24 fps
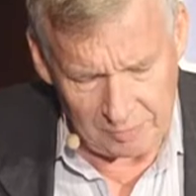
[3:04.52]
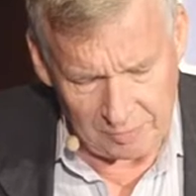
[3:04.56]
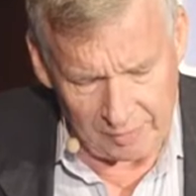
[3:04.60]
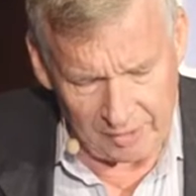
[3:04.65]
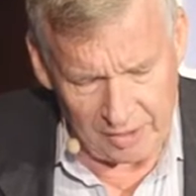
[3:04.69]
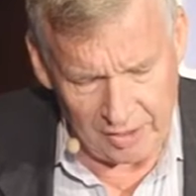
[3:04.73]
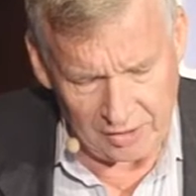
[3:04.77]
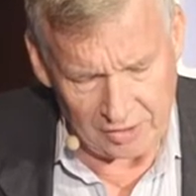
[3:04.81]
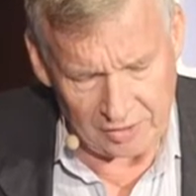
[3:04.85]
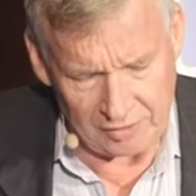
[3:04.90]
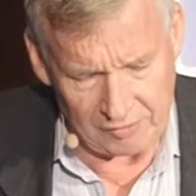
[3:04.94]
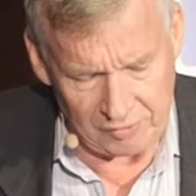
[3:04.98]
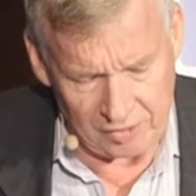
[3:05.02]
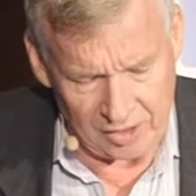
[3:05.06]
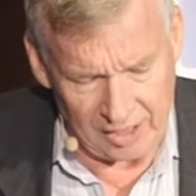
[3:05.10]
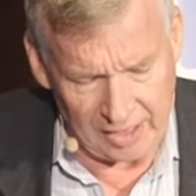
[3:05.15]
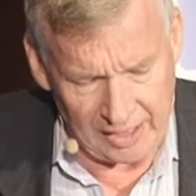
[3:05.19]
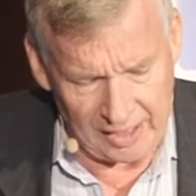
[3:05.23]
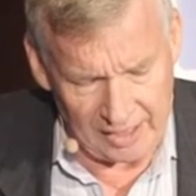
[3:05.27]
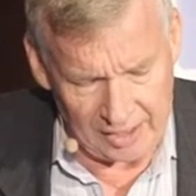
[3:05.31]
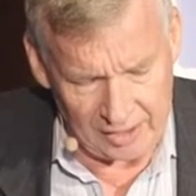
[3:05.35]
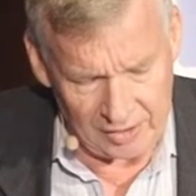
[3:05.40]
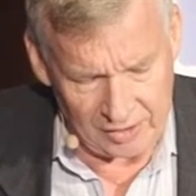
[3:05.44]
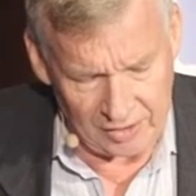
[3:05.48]
process of
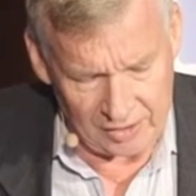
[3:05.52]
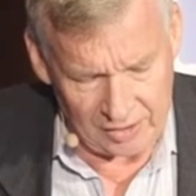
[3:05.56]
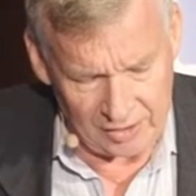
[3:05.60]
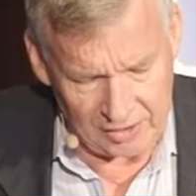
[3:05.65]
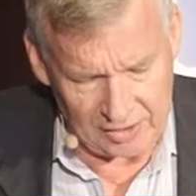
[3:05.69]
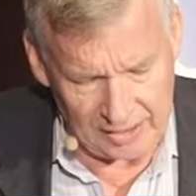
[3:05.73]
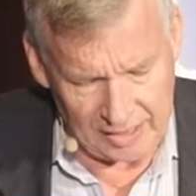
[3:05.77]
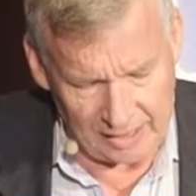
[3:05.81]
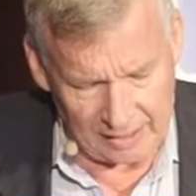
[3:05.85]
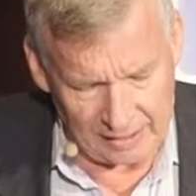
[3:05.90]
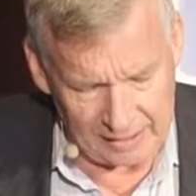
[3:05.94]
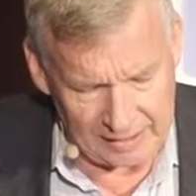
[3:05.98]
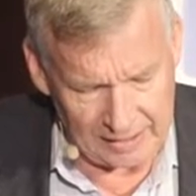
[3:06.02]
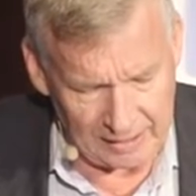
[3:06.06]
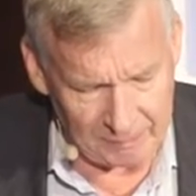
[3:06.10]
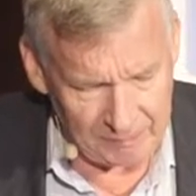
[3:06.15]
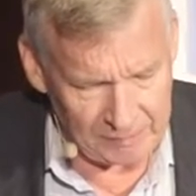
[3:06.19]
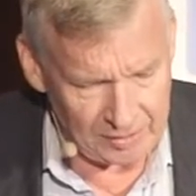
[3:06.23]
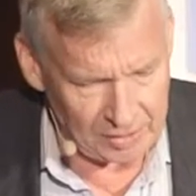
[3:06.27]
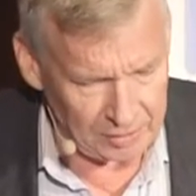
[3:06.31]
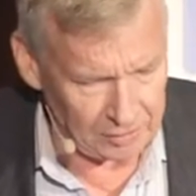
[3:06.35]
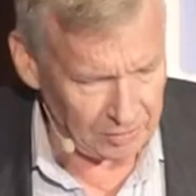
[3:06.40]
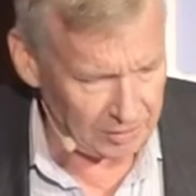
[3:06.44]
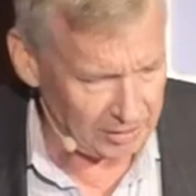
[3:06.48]
change. I started a
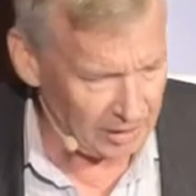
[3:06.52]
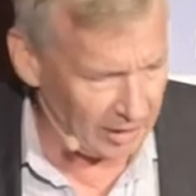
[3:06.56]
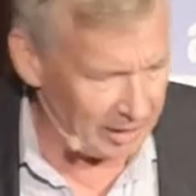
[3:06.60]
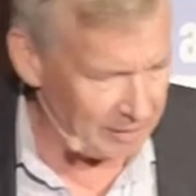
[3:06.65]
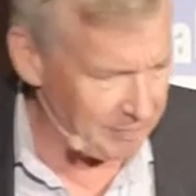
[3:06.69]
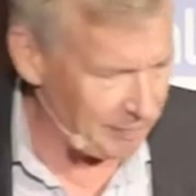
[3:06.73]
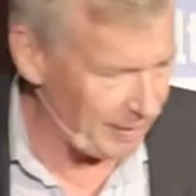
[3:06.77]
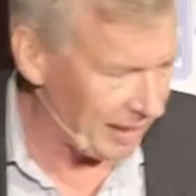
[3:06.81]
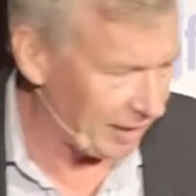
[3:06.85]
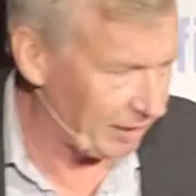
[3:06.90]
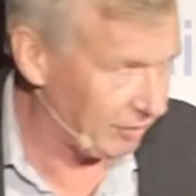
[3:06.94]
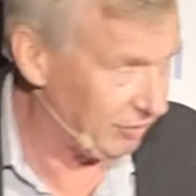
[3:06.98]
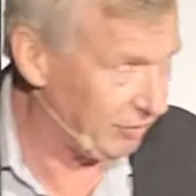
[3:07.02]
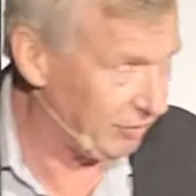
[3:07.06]
company called IPAC